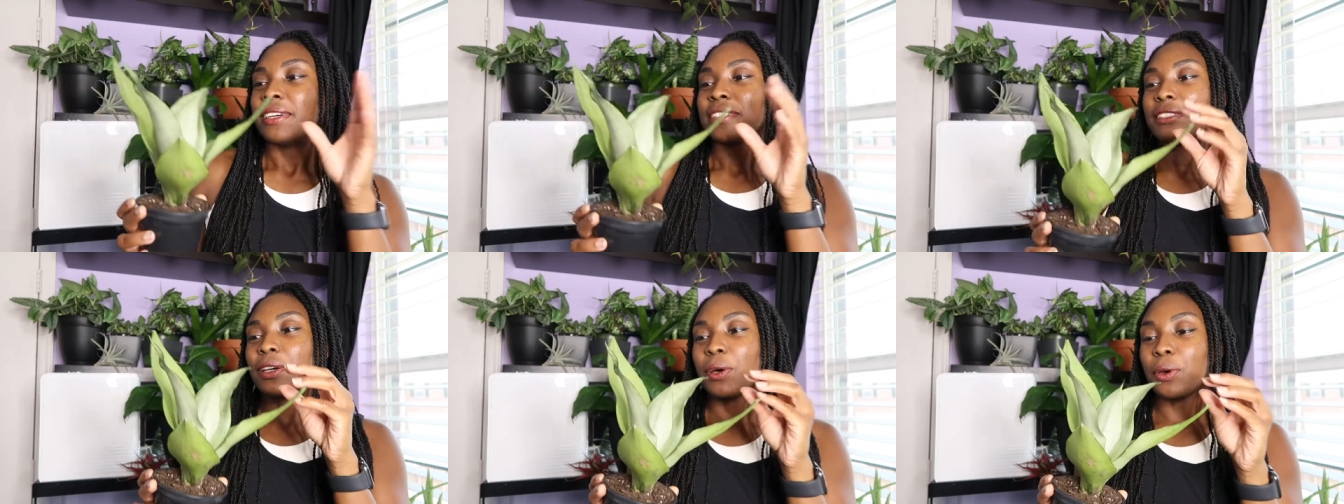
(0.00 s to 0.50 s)

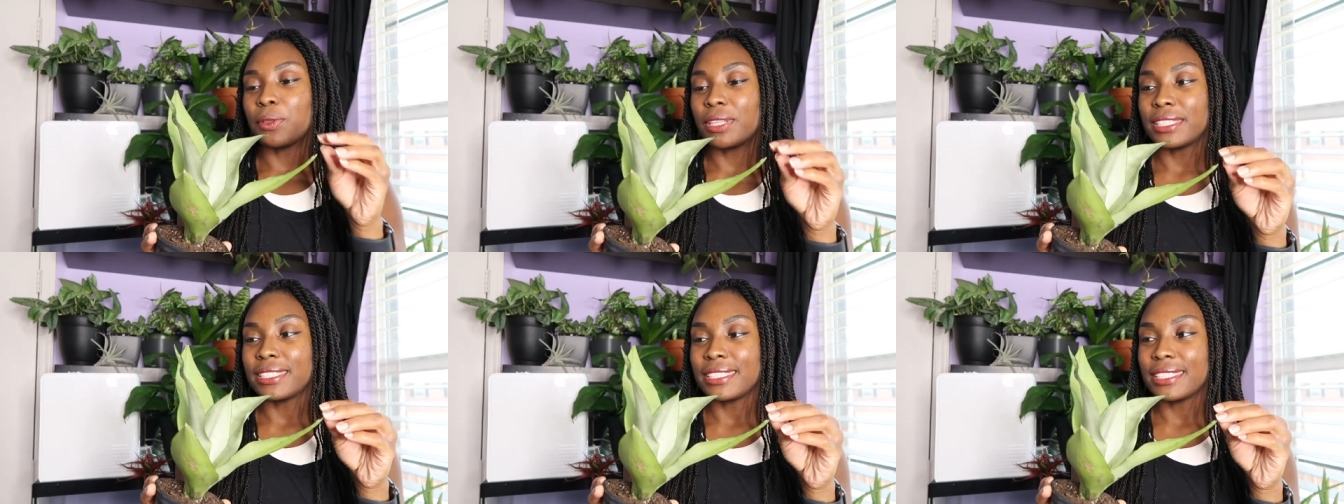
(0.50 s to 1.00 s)
So
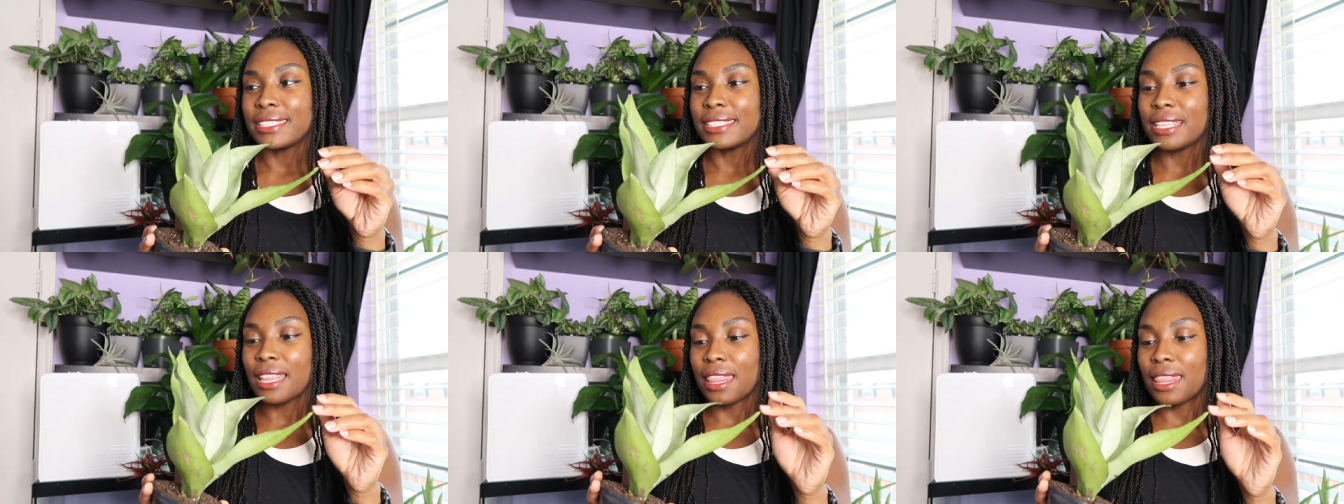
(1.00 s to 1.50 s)
this is
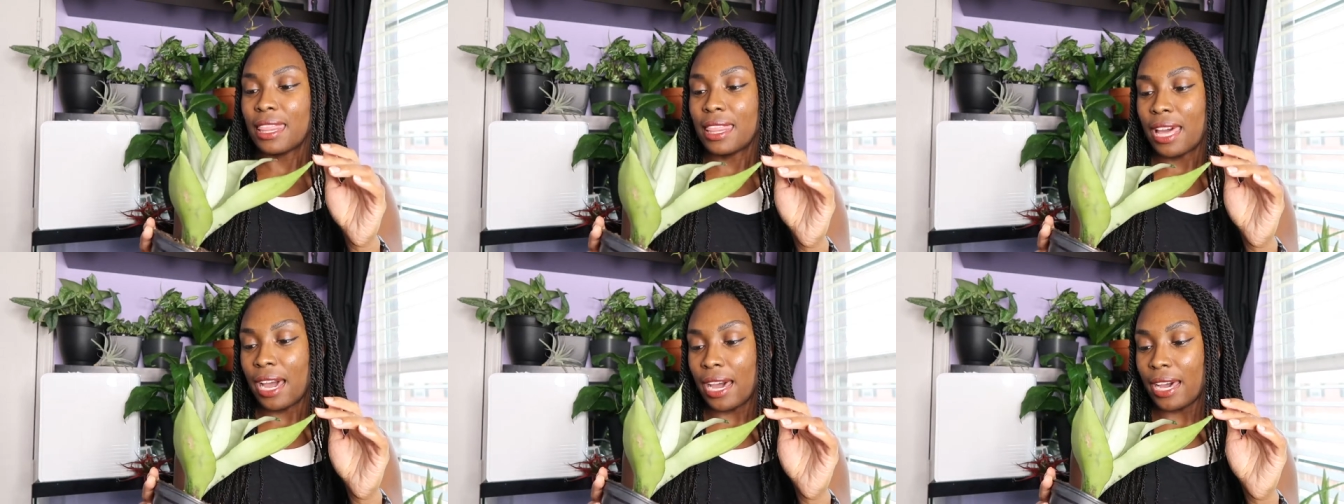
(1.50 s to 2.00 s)

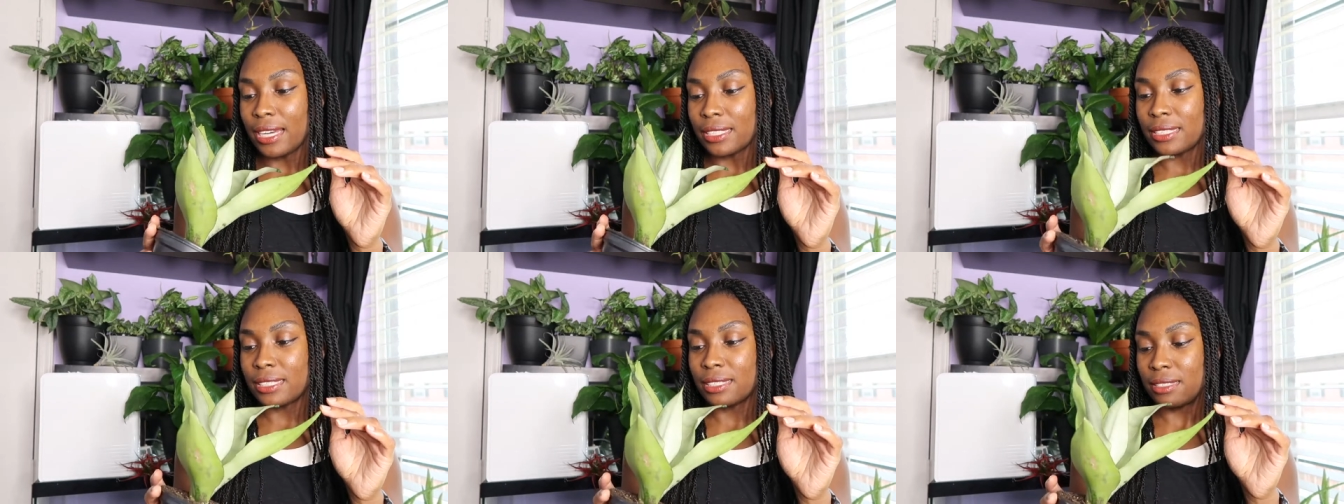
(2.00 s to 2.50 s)
that.